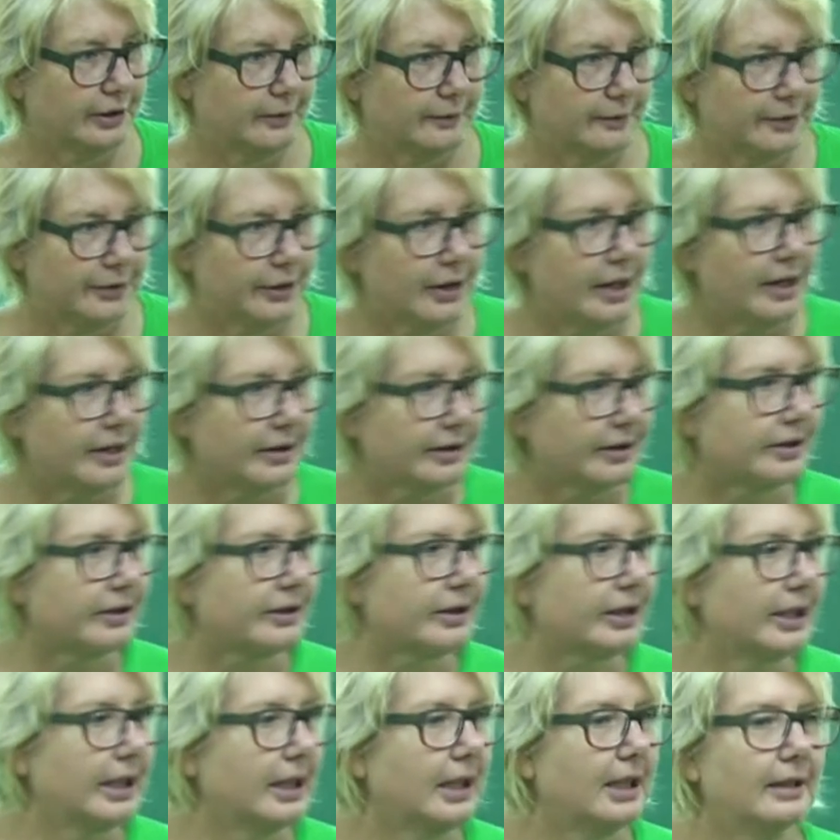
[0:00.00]
of
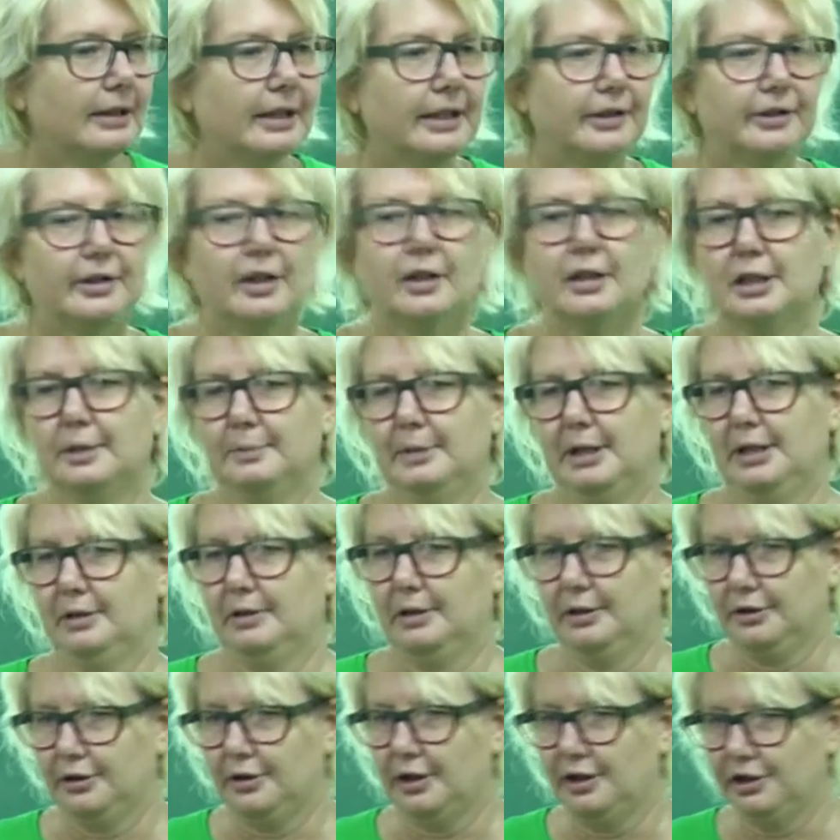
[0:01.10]
Trust, they talk about
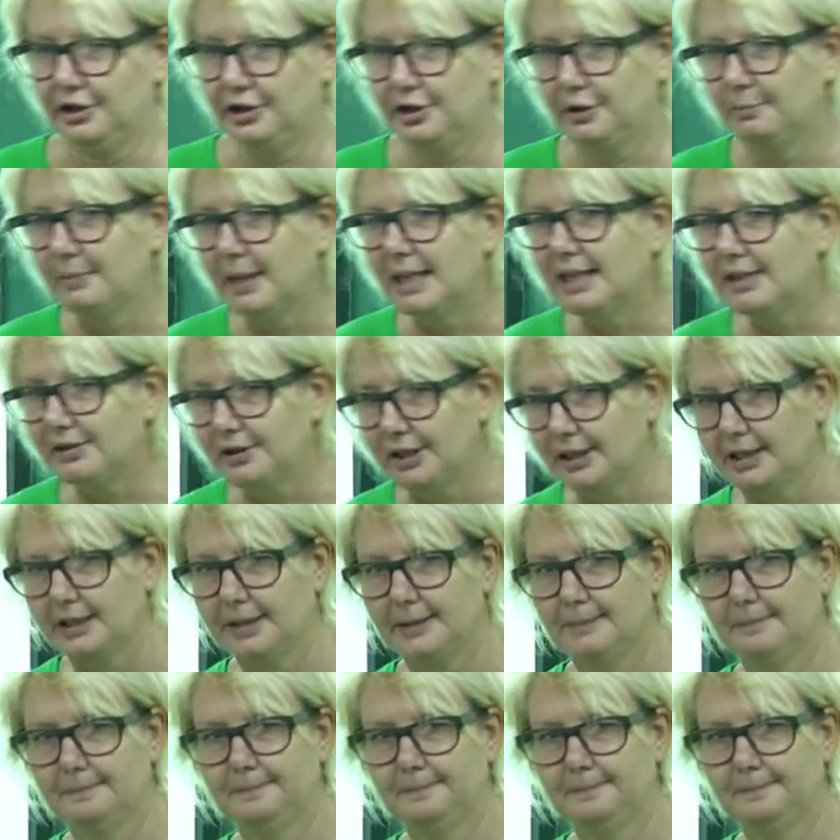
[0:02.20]
a trust metric.